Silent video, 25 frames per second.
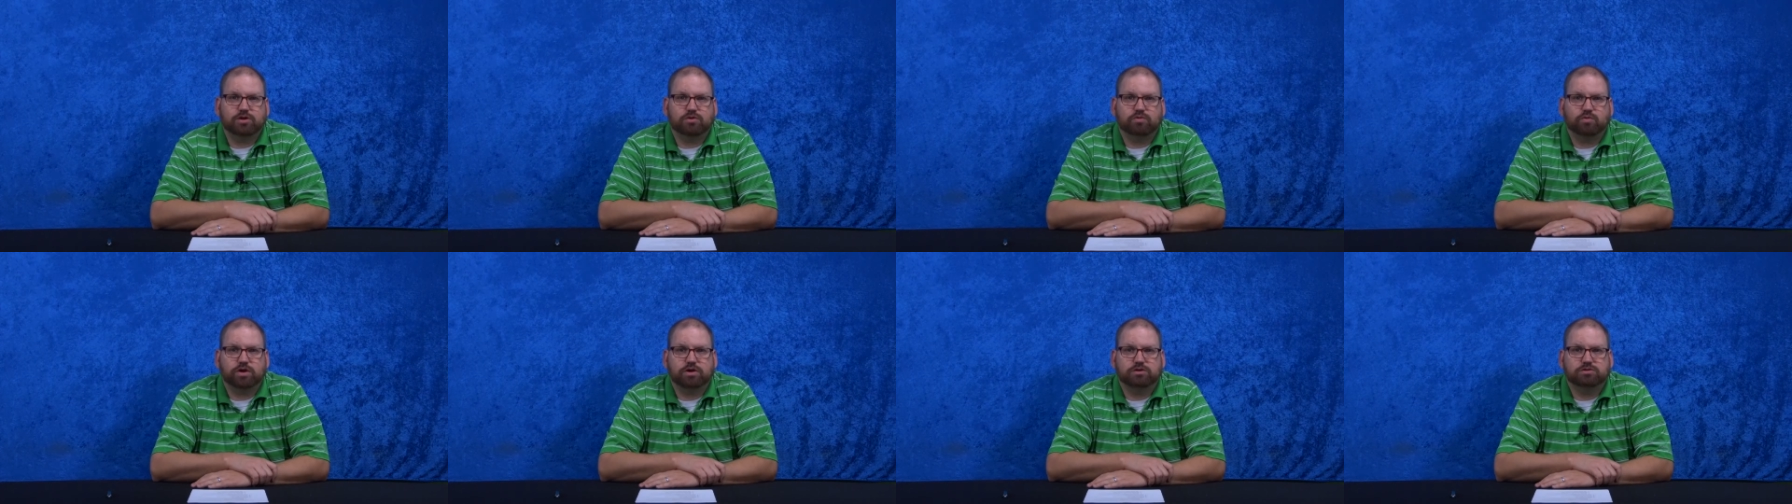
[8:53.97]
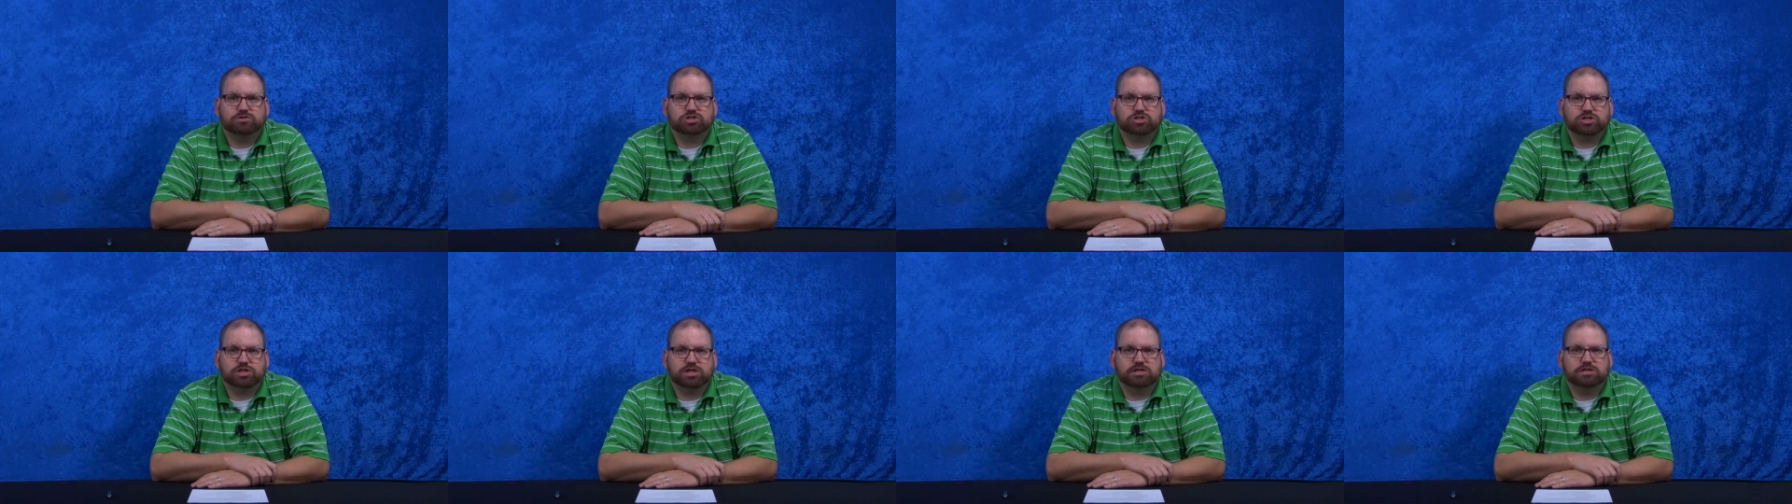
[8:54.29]
to wear
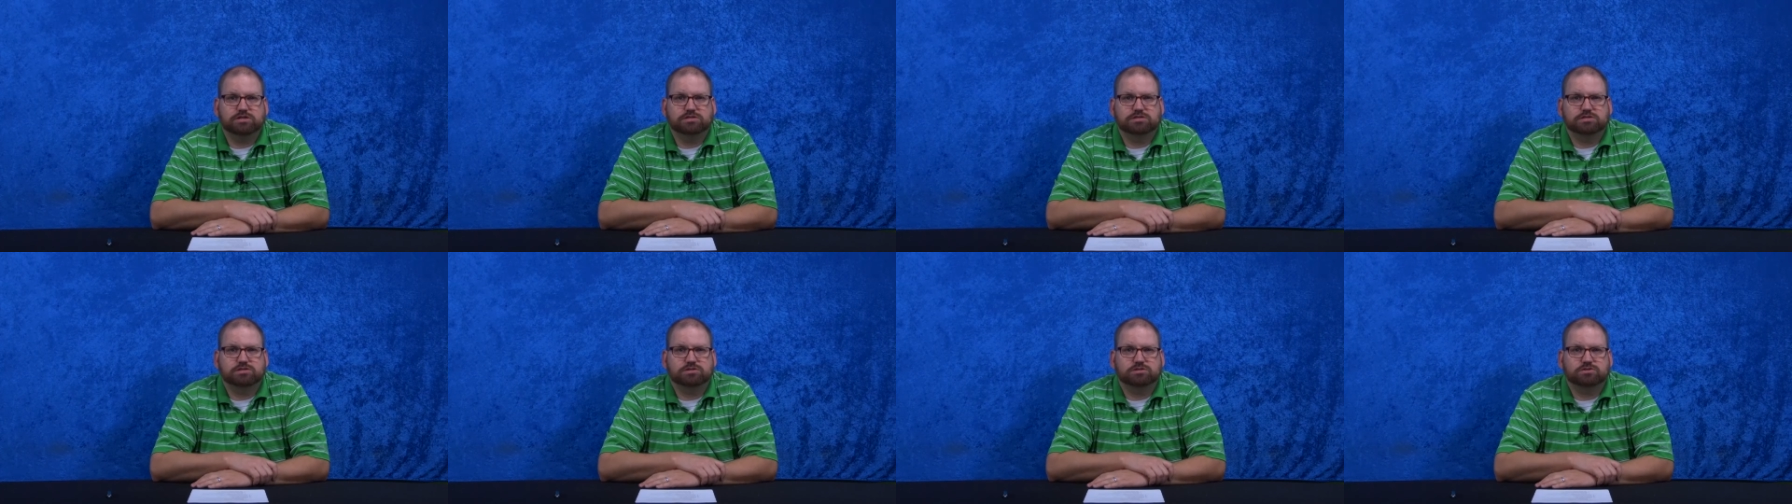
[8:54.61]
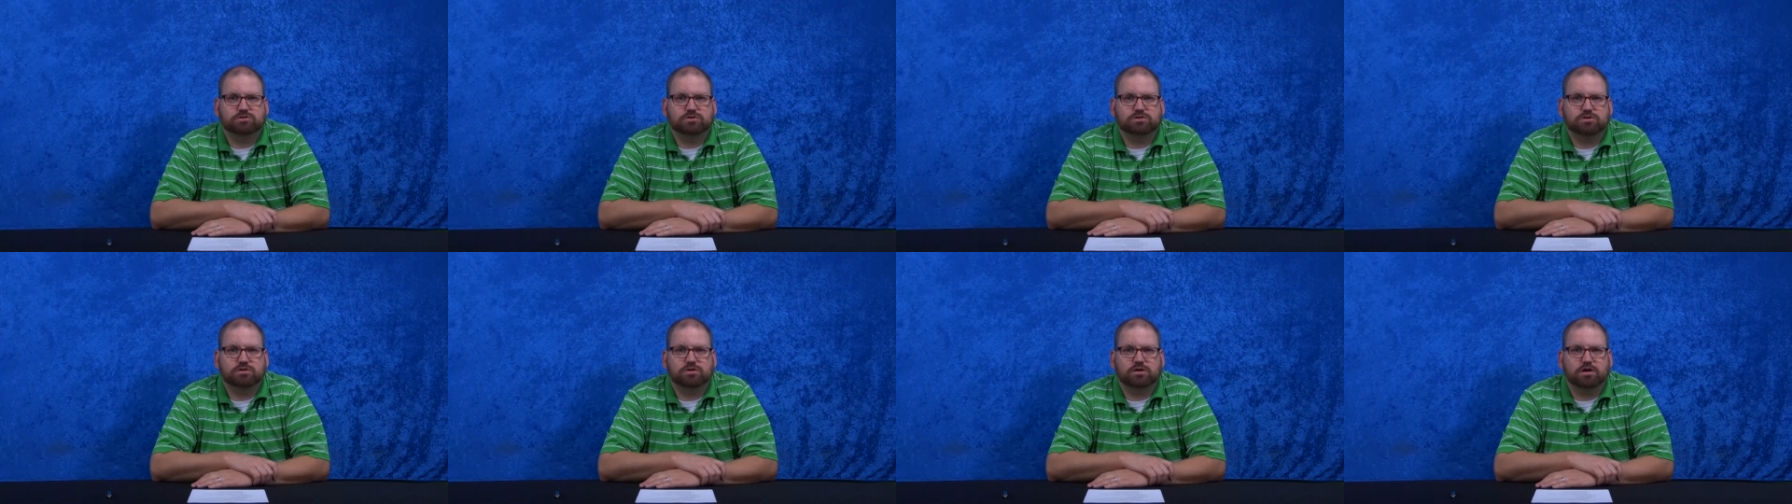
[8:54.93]
jeans
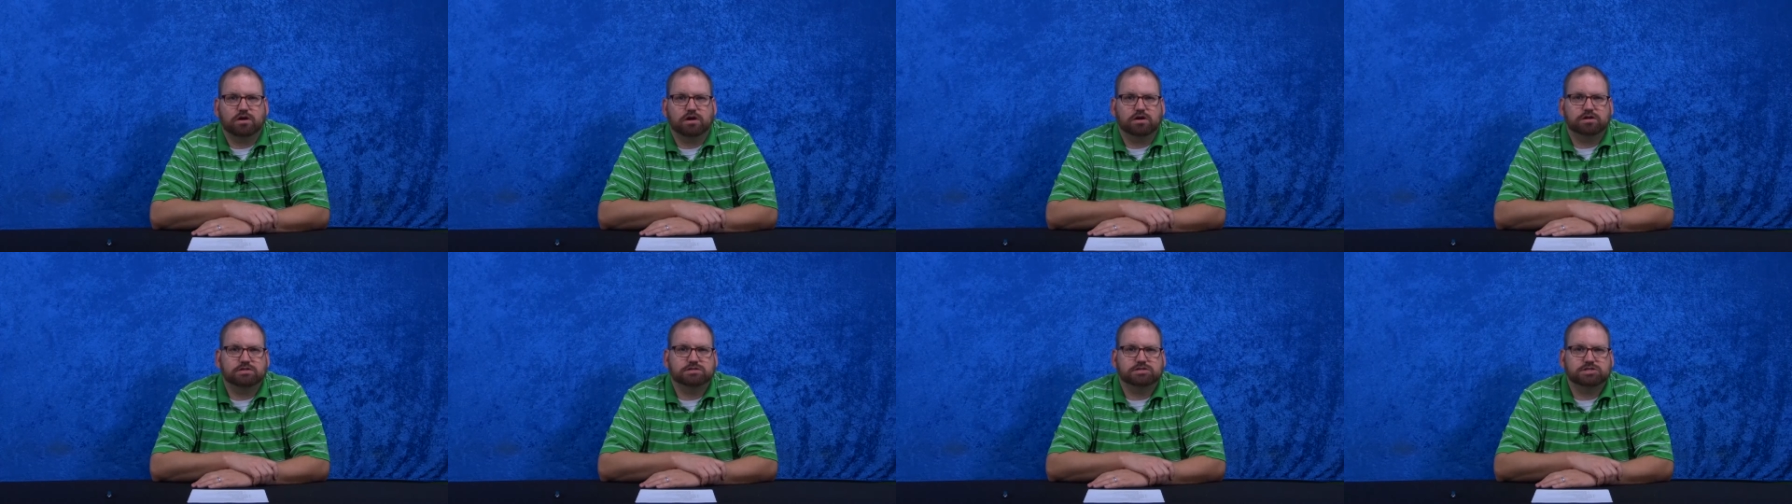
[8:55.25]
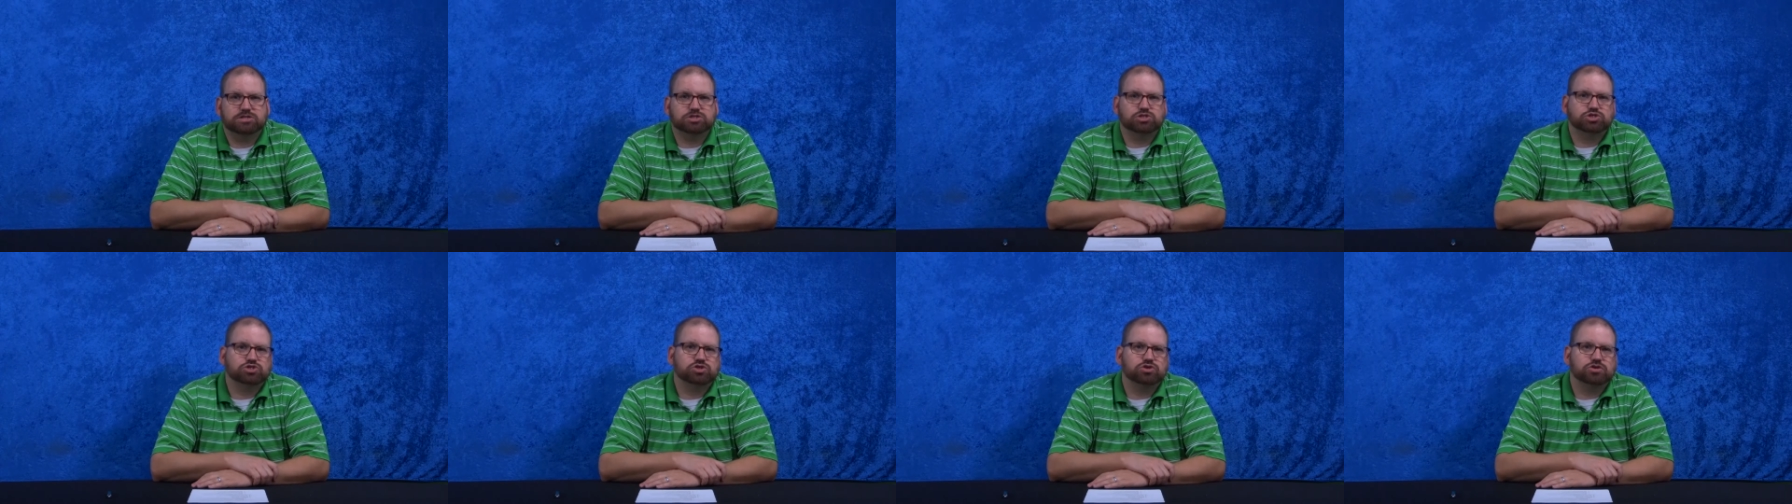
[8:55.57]
or a
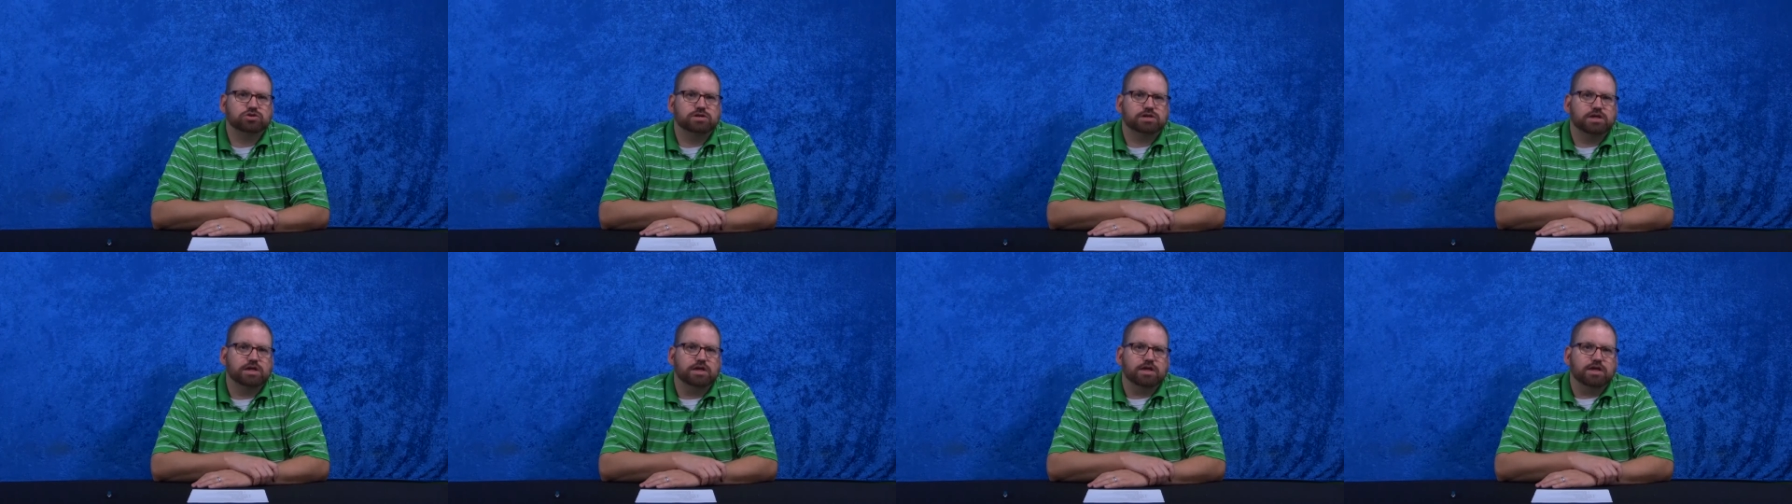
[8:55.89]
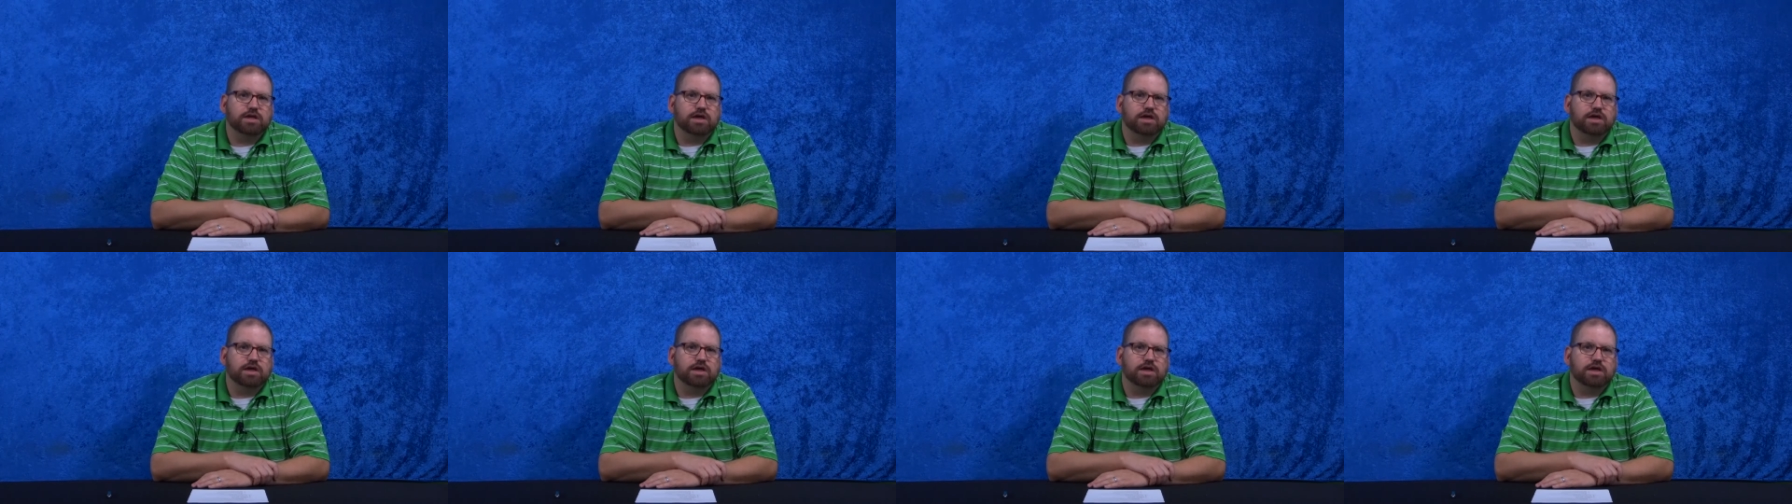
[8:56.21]
t-shirt,